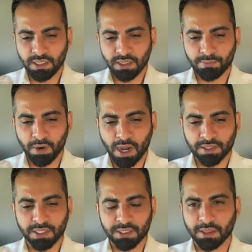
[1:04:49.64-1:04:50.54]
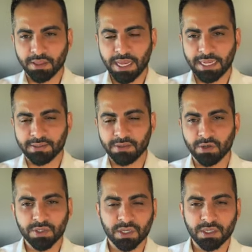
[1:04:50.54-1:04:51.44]
posit that there
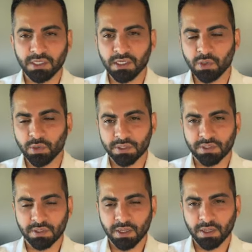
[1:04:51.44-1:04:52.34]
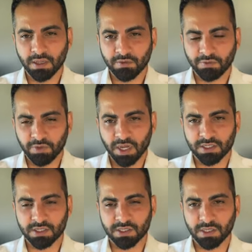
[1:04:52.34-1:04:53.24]
is a continuous
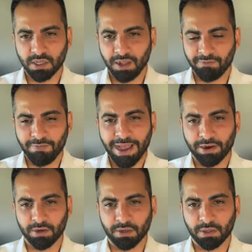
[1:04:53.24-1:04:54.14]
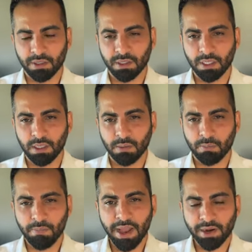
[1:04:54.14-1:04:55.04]
flux of matter.
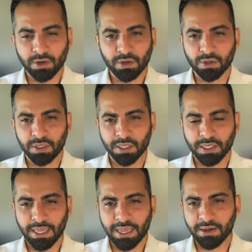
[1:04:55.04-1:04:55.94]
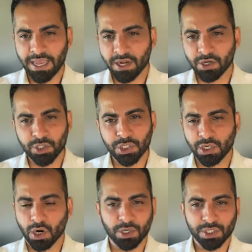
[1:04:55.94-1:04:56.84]
Matter and energy
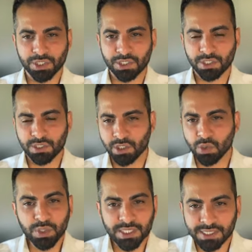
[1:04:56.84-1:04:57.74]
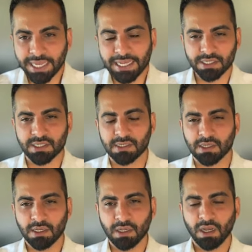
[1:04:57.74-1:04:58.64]
are just two states
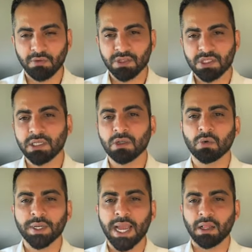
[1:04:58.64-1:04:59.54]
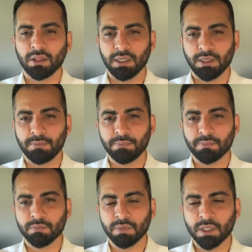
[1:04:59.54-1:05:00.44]
of a single reality.
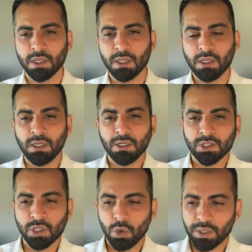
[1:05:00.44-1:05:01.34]
So